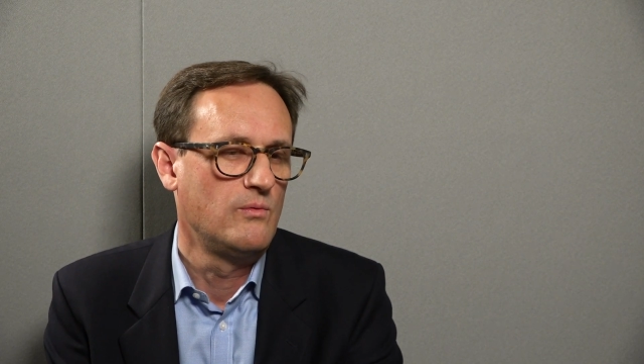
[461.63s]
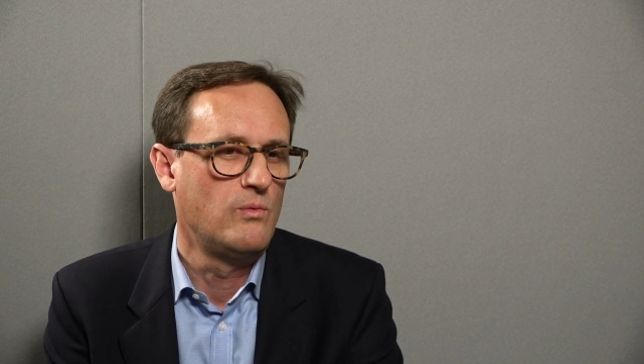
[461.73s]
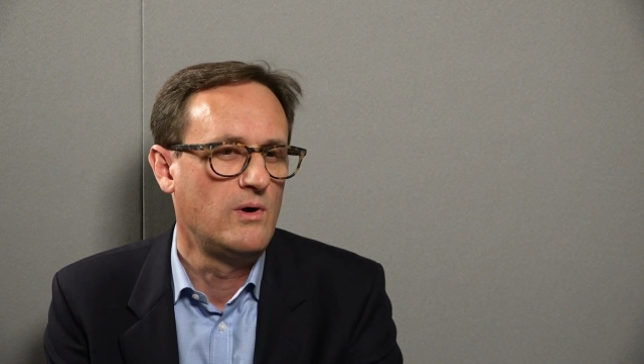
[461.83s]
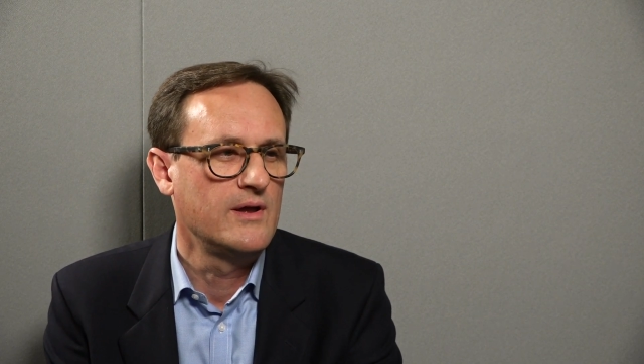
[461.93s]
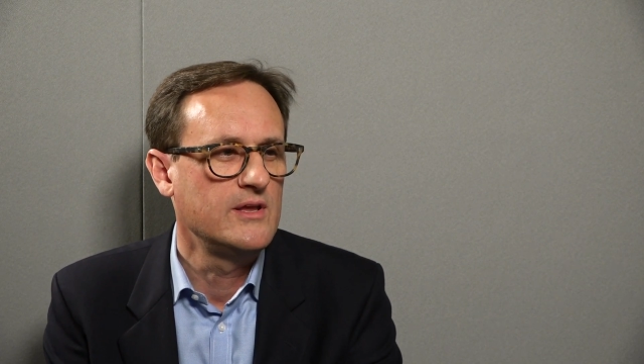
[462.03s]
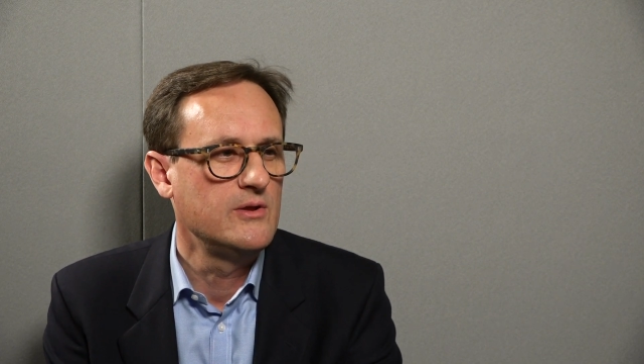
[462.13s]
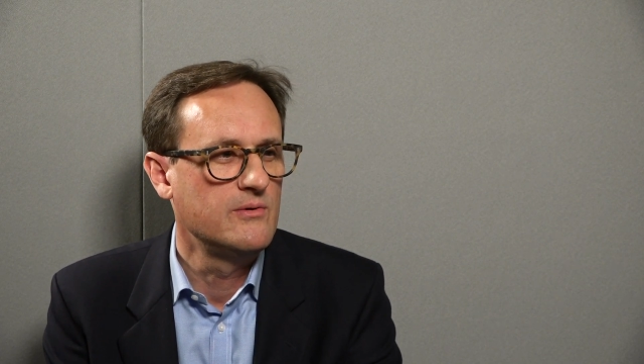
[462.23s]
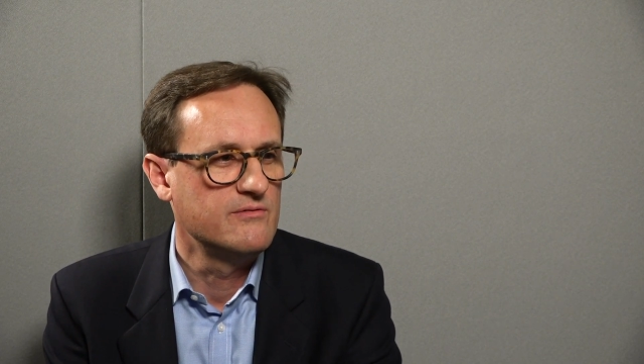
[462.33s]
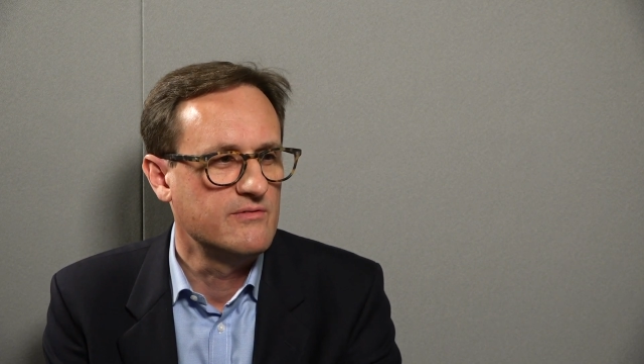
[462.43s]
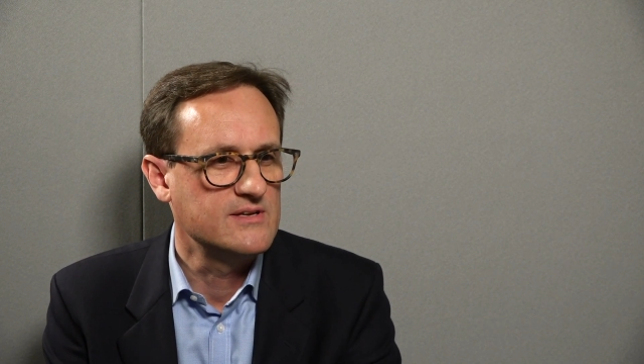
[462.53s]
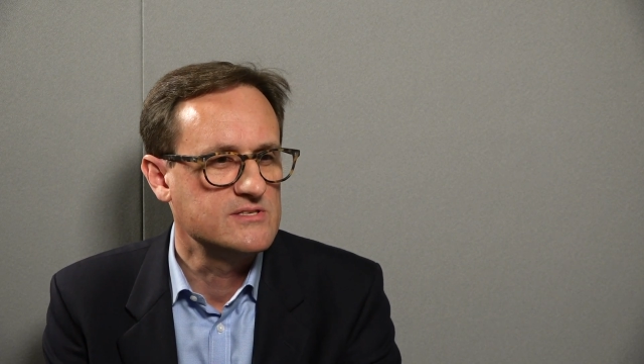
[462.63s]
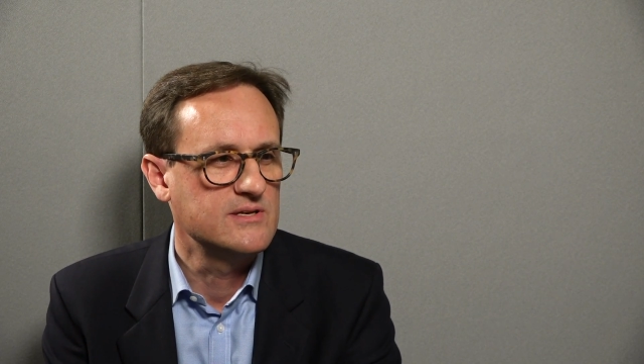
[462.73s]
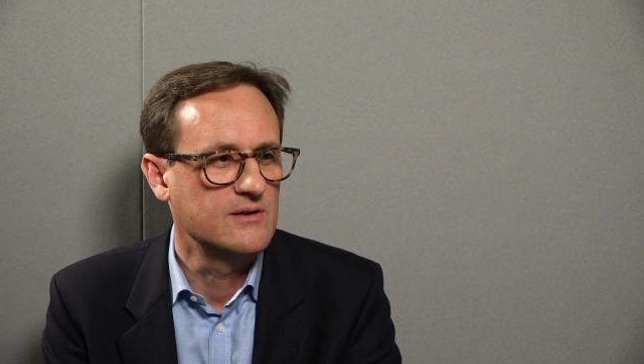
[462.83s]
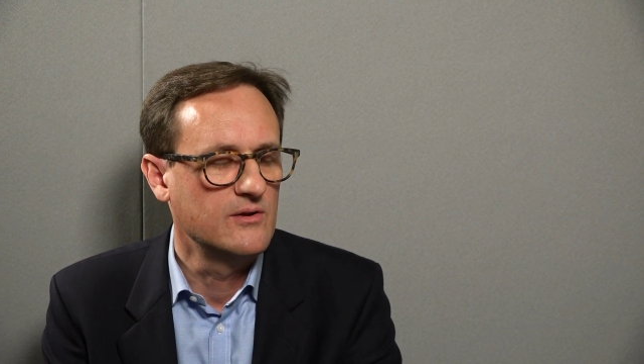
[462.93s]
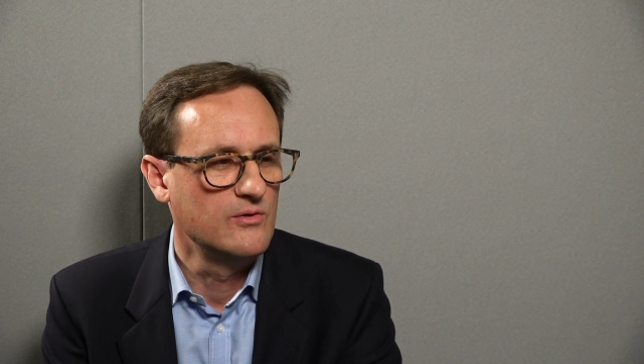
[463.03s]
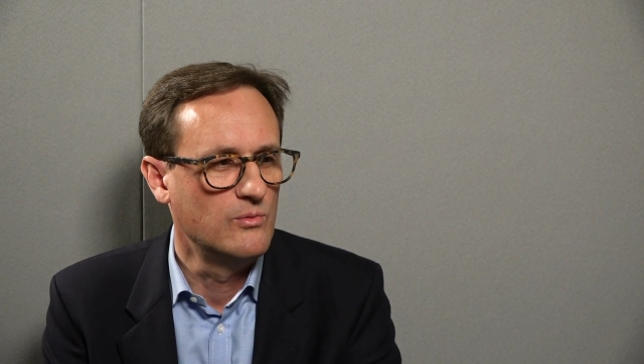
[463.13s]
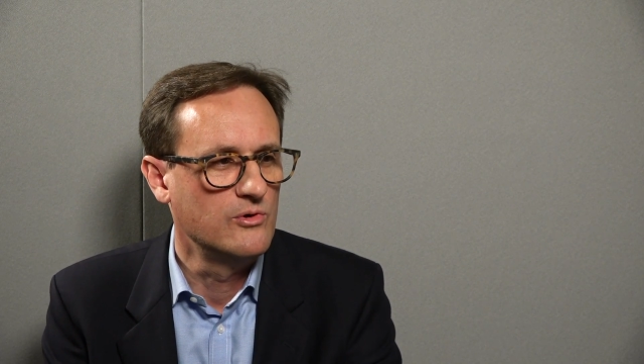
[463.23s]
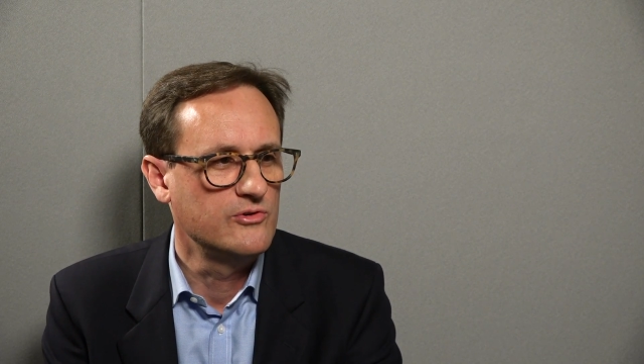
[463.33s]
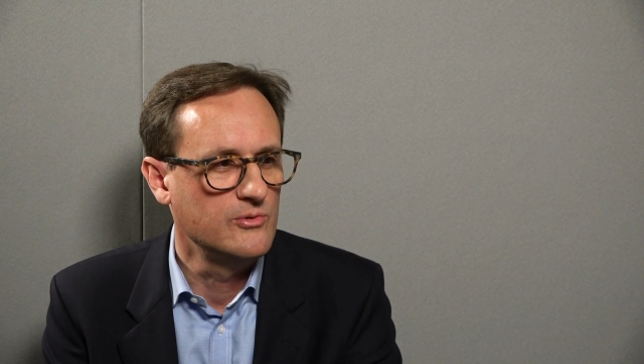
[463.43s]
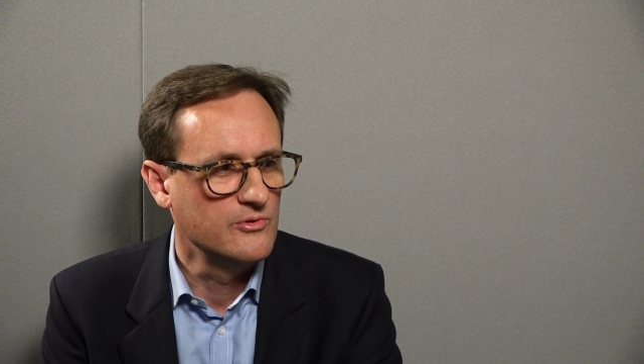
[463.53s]
Why are you investing and
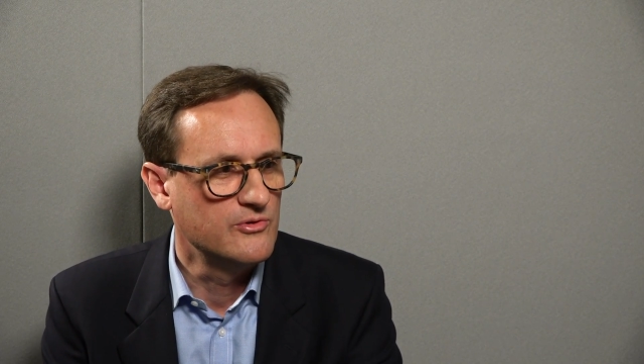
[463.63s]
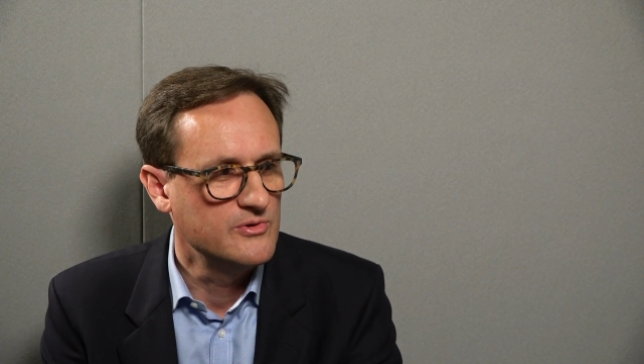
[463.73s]
what do you want